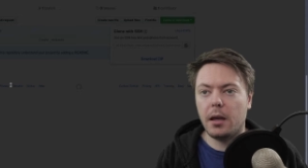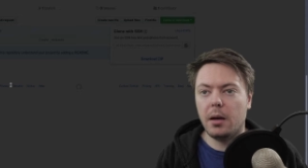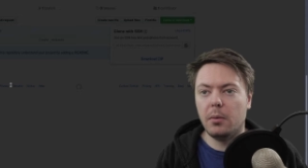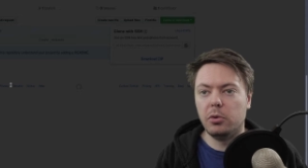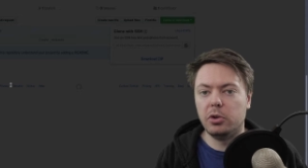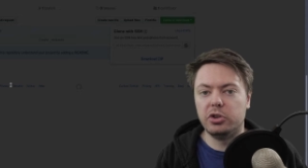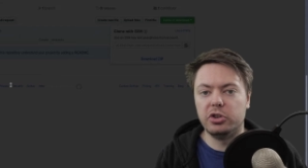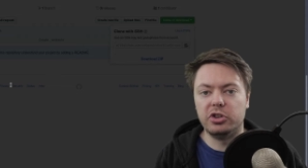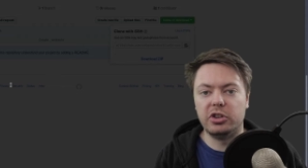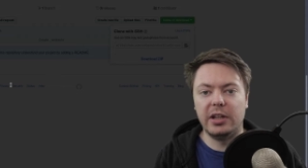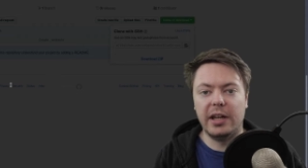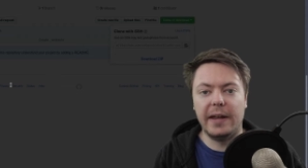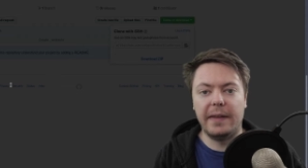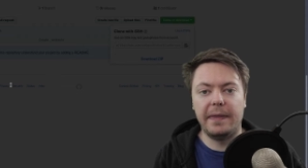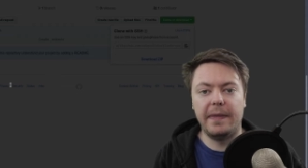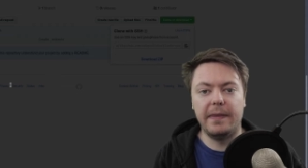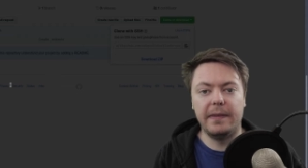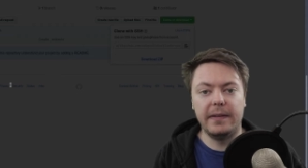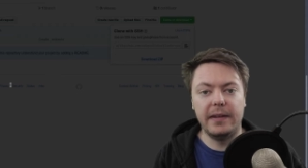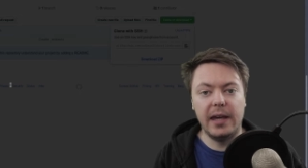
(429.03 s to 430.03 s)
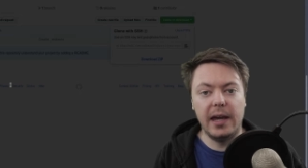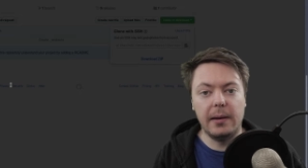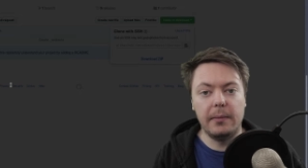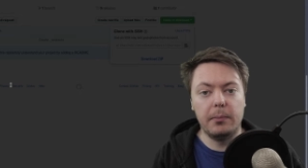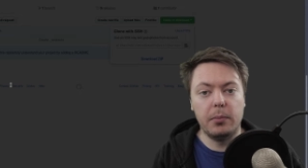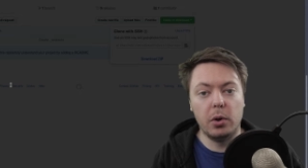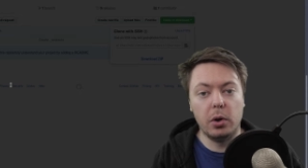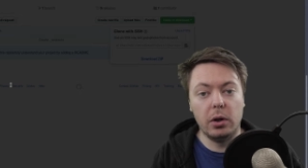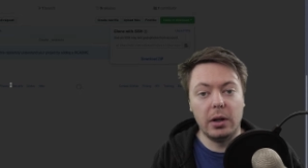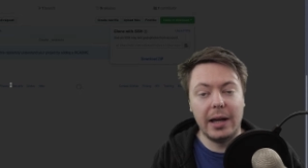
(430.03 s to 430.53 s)
And we'll just let
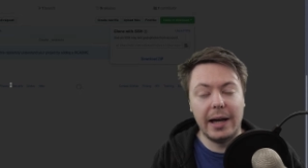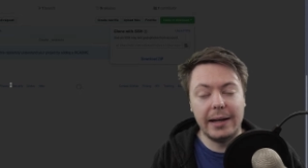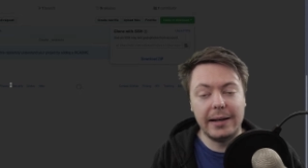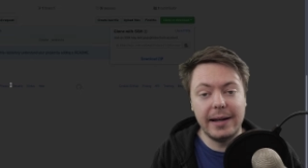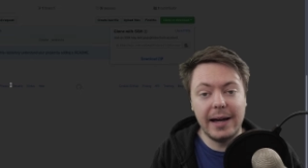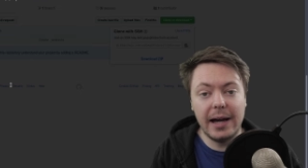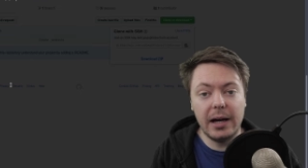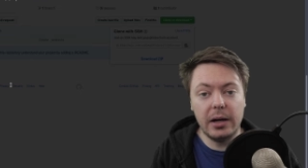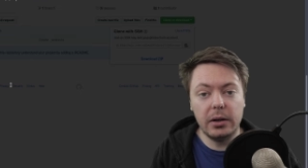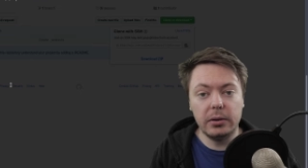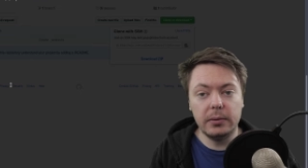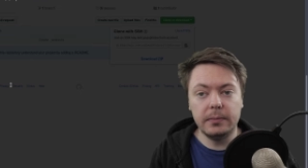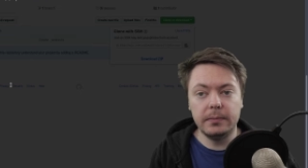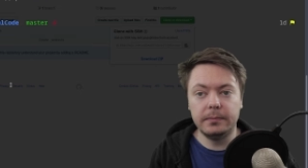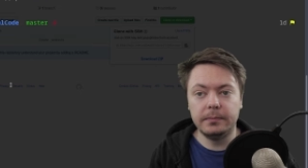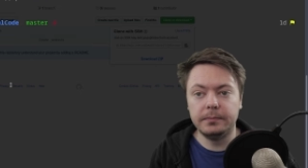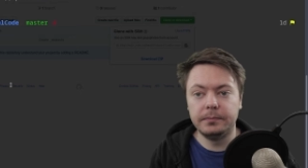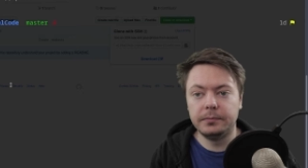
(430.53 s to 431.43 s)
git pull that down,